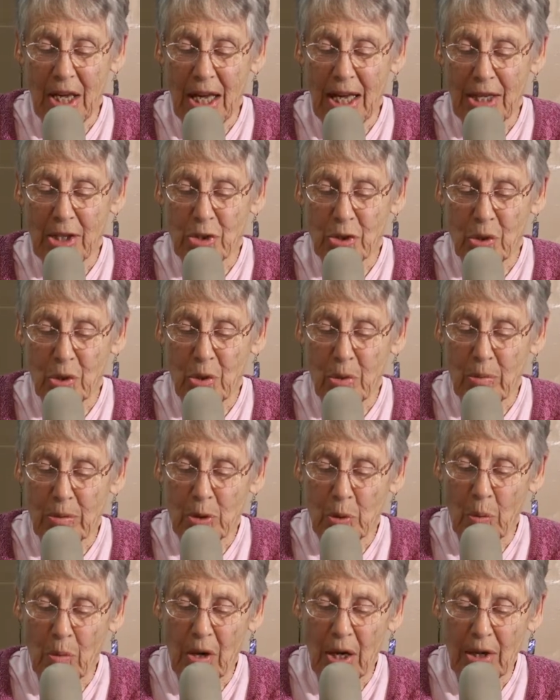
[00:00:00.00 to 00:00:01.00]
the high school
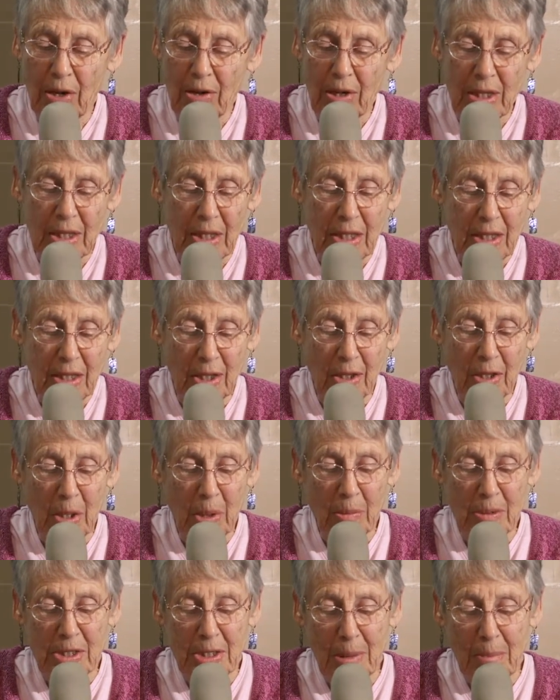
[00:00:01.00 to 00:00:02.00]
was watered until
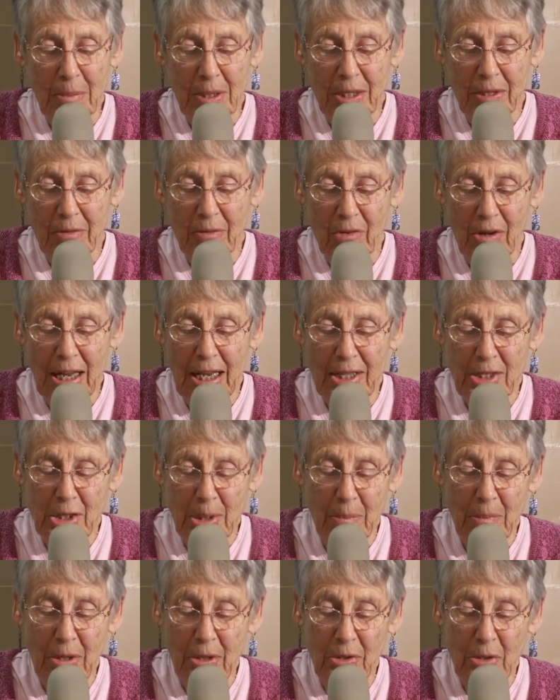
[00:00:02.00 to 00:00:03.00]
there was a bit of grass
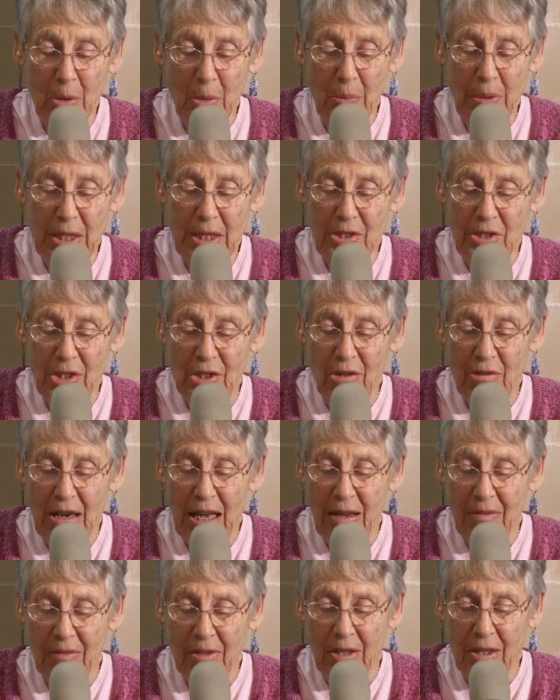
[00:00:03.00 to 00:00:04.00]
among the weeds and
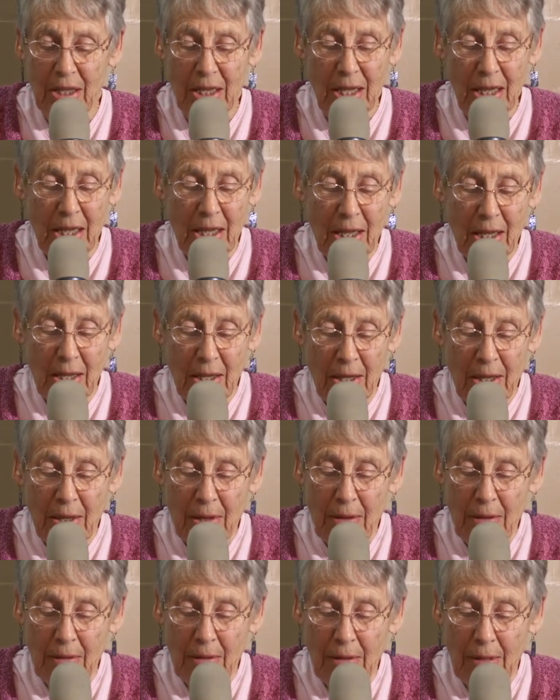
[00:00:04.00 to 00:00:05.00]
gravel.
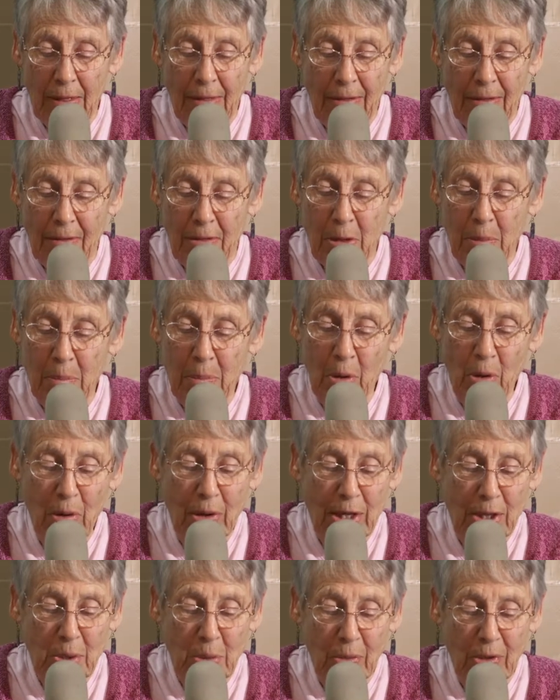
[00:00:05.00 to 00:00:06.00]
The
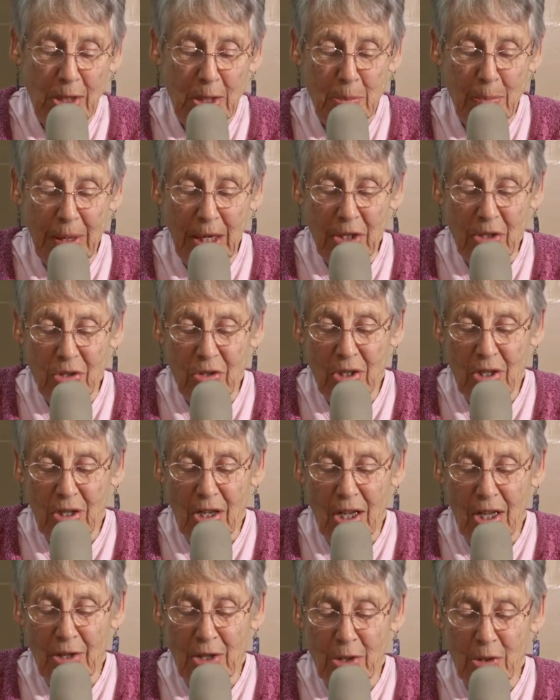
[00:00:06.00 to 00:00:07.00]
boys were expected to
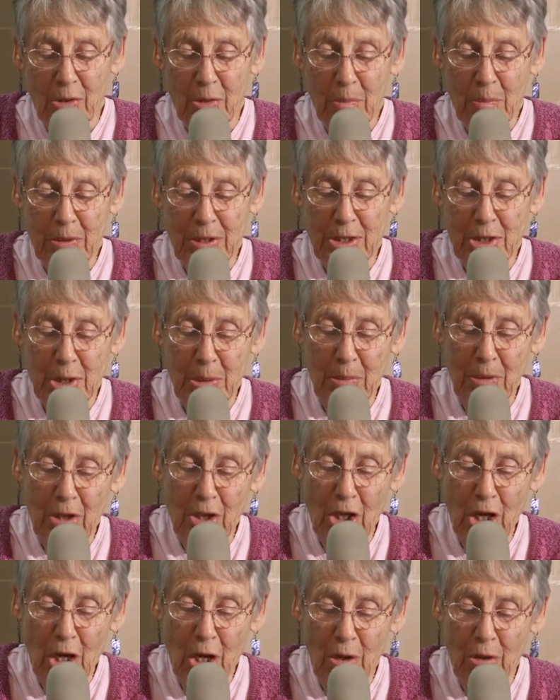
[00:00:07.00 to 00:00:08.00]
call the new principal
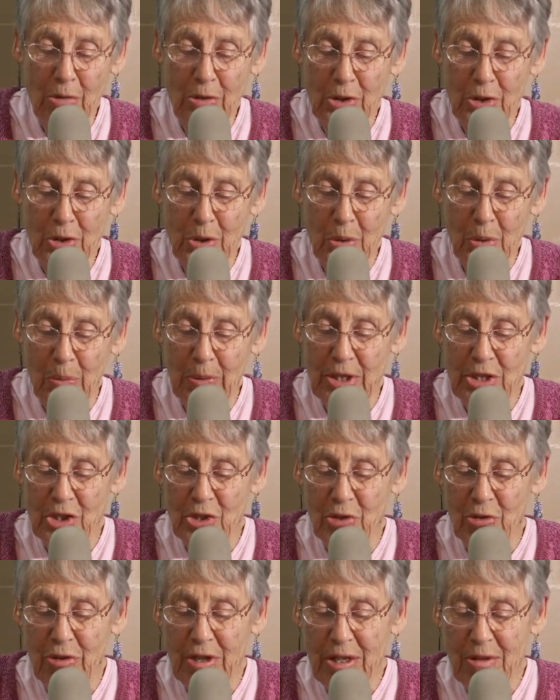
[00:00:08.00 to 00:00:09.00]
coach,
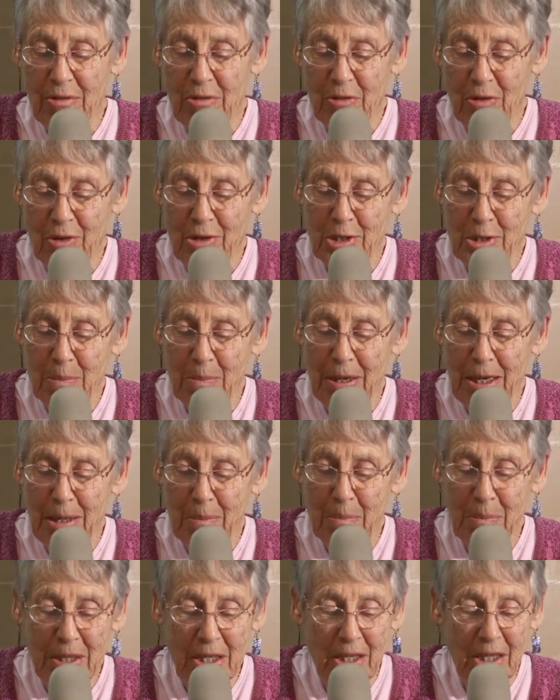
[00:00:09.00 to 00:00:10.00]
which reinforced my
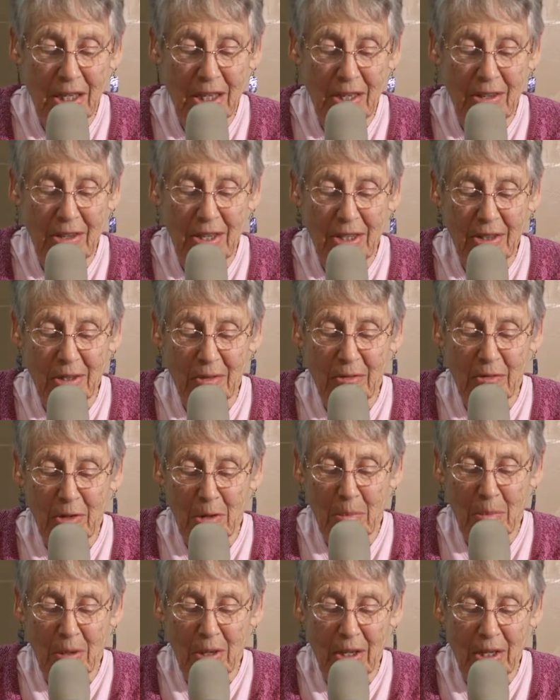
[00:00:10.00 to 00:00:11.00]
opinion that the
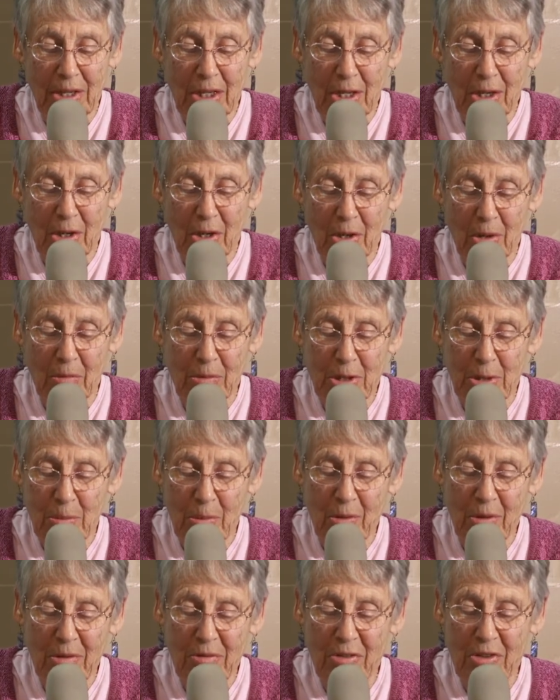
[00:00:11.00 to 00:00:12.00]
football year was
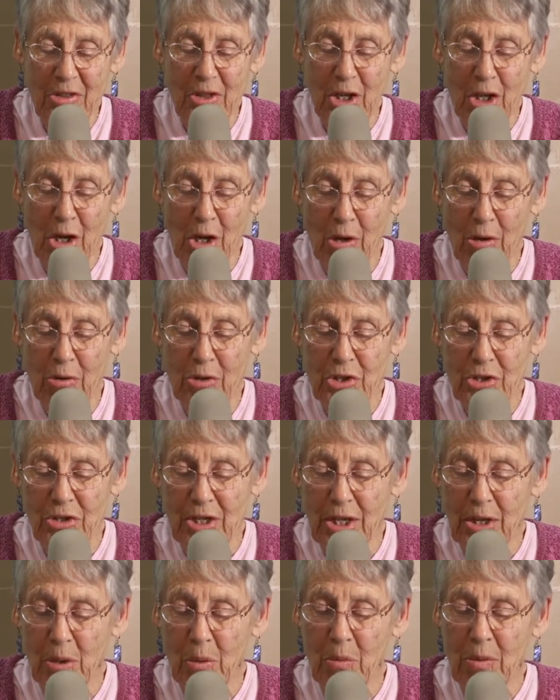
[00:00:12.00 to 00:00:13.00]
more for the coach
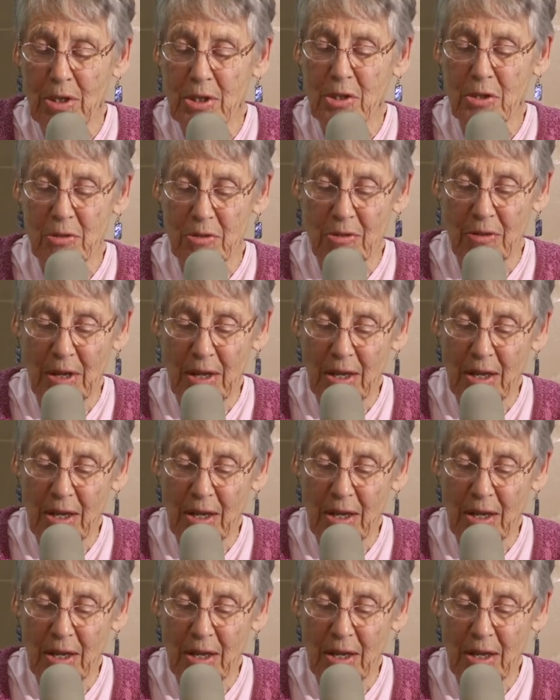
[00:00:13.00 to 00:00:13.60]
than it was